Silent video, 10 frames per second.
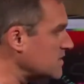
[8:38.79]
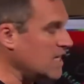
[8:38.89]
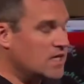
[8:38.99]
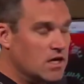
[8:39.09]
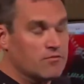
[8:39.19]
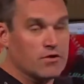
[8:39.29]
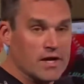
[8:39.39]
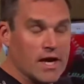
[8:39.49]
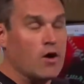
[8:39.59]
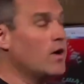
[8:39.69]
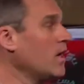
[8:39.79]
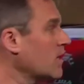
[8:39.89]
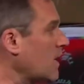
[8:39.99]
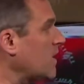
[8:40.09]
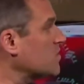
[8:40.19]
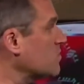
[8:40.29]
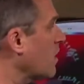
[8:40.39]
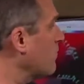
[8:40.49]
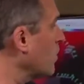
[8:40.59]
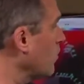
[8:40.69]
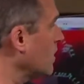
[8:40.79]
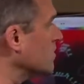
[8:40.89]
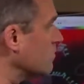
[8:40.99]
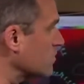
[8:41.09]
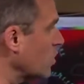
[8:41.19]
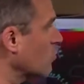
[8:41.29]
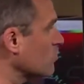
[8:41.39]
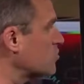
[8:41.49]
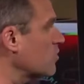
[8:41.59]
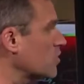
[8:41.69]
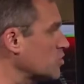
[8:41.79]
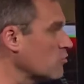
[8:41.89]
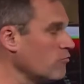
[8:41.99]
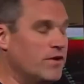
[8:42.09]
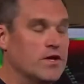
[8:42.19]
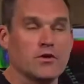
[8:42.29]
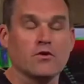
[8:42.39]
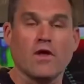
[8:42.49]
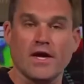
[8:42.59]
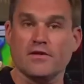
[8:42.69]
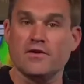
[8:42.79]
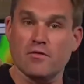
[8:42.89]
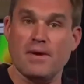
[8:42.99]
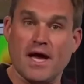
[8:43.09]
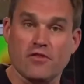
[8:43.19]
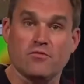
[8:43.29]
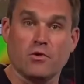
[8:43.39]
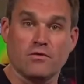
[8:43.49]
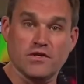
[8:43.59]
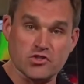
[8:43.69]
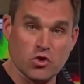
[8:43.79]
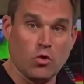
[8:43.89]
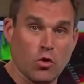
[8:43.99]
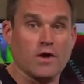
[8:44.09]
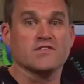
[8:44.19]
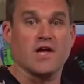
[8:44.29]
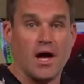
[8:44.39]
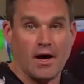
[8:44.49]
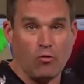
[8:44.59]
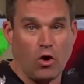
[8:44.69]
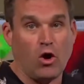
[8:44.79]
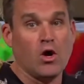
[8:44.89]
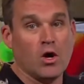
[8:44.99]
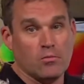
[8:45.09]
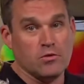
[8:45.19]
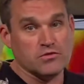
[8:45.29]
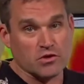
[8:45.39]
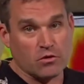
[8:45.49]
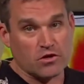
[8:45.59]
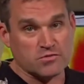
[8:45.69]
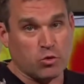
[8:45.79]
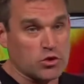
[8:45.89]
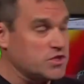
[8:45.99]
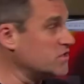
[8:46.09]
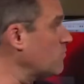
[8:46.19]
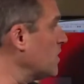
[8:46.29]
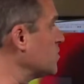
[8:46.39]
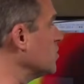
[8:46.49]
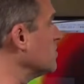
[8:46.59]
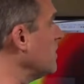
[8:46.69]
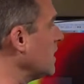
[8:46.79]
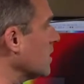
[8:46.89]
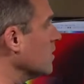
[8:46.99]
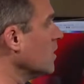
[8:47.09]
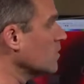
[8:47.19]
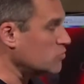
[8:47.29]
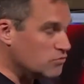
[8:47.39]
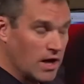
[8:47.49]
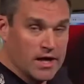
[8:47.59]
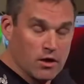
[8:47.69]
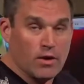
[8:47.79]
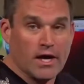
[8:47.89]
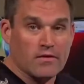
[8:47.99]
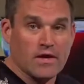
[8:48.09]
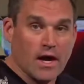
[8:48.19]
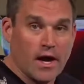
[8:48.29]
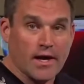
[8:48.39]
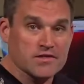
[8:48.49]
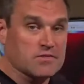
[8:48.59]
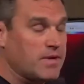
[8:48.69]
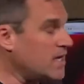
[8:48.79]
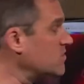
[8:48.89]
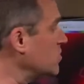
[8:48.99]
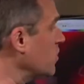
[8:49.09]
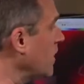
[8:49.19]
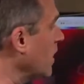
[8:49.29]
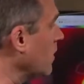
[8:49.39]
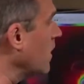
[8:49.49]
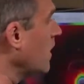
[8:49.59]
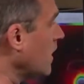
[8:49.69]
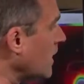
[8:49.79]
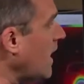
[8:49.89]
Take cover now. Catastrophic winds with total structural failure likely near the path of Maria's core as the eyewall moves across portions of western Jamaica. Do not go out in the eye as it passes your area.